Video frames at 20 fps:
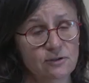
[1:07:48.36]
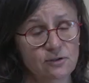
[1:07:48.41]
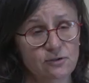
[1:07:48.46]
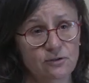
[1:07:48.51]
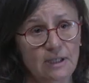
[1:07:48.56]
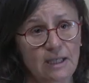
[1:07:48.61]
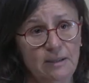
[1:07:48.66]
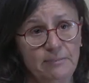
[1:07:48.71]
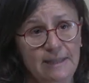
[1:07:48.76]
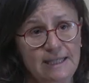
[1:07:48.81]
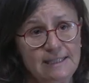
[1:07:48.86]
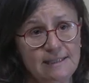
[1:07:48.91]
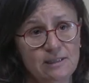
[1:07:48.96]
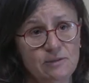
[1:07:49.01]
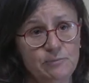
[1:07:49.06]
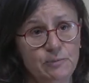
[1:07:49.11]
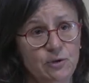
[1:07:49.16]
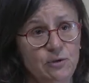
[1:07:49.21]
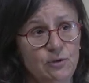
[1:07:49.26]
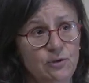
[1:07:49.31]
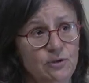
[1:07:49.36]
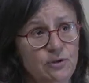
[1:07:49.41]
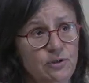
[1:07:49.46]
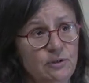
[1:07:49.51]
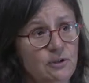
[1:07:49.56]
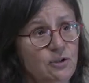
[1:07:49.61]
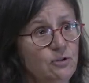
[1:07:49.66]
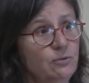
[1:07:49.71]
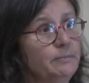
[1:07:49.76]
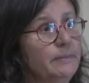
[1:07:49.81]
solar masses per
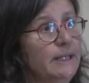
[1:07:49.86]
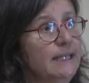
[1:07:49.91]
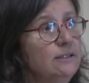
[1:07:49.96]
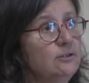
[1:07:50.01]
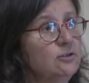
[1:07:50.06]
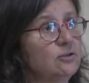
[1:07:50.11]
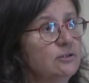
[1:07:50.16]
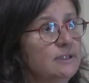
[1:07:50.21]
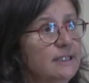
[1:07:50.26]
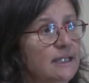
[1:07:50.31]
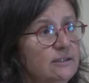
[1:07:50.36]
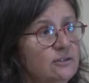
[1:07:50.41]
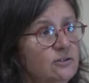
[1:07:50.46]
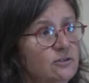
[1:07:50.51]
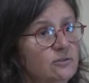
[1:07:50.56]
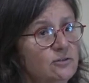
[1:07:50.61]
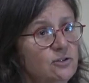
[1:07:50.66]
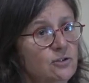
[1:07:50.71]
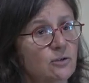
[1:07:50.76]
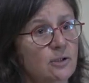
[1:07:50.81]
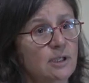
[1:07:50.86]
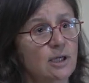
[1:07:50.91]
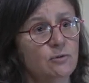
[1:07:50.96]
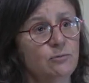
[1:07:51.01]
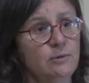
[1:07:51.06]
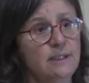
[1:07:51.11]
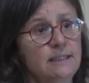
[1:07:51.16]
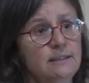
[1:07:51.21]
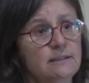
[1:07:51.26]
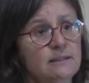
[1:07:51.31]
year. You may know that the solar
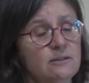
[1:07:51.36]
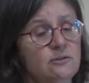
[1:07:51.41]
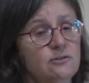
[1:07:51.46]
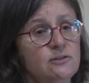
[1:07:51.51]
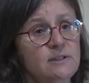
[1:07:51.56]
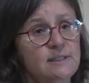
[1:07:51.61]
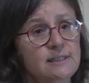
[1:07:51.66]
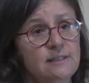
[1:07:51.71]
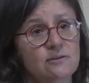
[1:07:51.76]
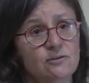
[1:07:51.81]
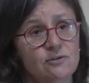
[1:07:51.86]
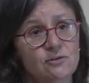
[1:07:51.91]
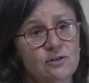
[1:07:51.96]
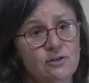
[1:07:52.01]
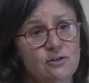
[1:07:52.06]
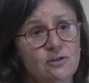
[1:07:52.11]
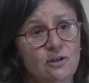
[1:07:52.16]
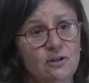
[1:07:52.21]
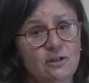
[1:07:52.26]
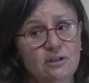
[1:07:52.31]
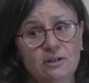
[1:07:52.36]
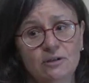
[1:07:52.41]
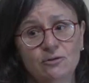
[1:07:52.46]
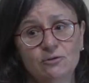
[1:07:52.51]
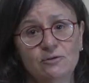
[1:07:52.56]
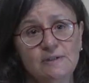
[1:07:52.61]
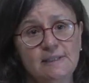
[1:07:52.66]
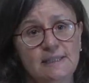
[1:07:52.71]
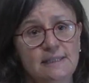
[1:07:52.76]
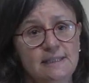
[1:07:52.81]
wind, the, the sun,
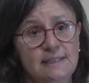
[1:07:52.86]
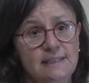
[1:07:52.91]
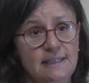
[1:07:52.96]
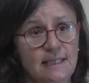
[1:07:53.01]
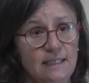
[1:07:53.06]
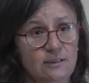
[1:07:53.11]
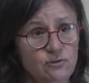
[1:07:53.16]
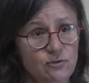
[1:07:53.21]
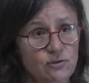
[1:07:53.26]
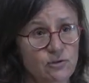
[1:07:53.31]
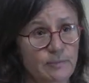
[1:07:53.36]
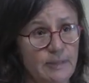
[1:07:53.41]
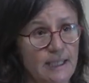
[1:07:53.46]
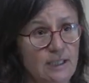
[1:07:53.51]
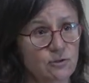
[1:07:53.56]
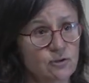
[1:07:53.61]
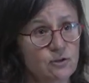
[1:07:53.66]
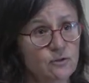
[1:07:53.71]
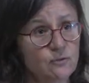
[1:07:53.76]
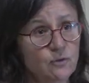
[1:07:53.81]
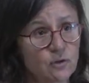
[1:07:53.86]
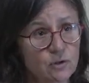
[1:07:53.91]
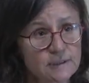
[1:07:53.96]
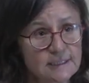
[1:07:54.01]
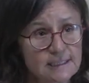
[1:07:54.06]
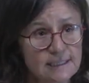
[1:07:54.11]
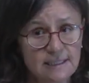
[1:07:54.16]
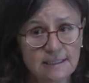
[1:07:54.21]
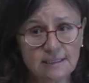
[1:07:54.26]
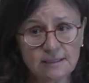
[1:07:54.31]
loses 10 to the minus
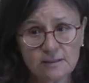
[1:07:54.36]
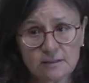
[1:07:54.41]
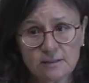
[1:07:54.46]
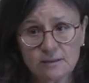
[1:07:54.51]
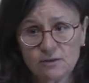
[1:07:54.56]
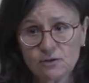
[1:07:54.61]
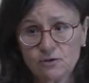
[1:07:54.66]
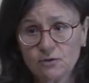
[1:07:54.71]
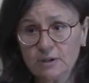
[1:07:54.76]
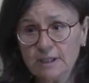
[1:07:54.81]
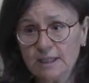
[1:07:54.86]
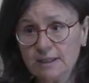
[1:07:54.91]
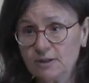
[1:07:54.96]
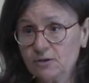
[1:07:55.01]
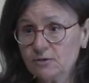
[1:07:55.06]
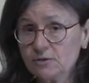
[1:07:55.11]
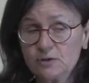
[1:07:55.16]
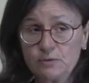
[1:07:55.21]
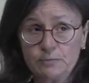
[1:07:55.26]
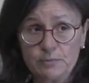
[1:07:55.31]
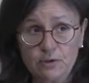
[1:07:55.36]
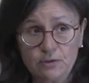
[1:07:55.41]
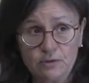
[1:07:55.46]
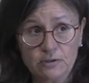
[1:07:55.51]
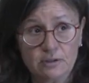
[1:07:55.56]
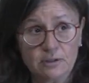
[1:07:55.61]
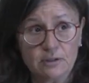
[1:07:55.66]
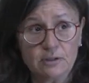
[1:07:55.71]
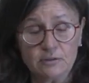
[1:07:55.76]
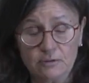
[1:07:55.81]
14 solar, years per,
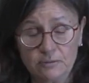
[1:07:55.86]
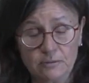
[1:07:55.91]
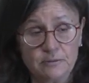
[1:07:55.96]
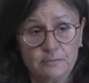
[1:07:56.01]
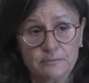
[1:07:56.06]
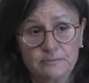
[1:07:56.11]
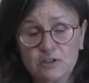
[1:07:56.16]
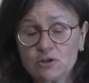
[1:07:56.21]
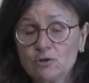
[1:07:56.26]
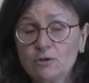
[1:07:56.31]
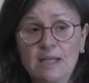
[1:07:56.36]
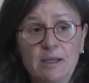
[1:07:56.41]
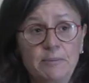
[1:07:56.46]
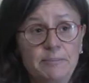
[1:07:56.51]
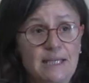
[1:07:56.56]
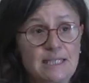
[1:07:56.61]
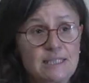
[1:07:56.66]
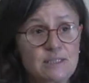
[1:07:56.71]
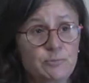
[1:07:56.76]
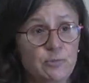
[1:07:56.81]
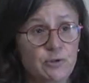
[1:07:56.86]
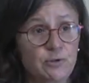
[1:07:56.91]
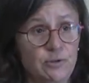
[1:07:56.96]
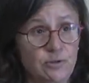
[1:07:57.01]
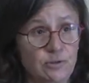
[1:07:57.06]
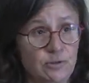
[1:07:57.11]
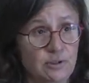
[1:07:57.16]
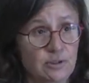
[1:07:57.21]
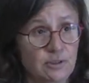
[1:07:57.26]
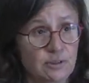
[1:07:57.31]
uh, solar mass per
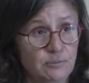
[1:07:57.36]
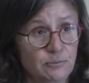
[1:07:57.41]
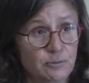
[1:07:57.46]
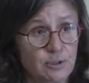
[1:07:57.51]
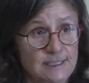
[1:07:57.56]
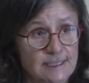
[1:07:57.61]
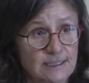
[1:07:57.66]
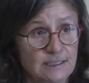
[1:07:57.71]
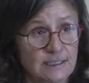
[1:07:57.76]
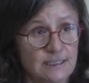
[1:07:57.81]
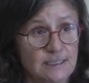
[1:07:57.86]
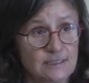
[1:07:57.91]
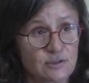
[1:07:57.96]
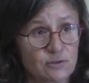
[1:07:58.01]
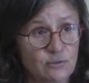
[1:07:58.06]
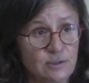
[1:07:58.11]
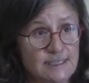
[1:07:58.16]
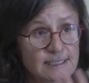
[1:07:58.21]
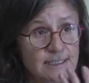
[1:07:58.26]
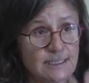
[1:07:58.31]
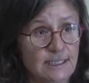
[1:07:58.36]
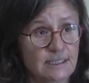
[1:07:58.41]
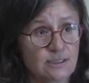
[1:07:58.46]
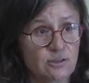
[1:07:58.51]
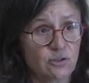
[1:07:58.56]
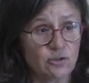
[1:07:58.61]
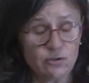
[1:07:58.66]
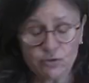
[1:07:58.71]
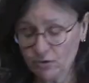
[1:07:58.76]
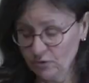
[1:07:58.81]
year presently. So it's
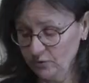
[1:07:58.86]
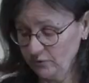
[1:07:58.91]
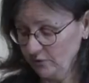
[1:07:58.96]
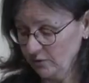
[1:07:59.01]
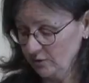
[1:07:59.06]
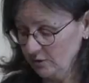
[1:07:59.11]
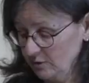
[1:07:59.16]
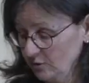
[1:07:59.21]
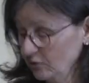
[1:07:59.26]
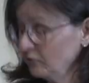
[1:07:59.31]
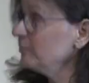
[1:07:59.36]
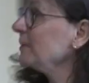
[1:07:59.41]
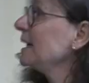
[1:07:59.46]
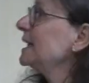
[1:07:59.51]
10 order of, of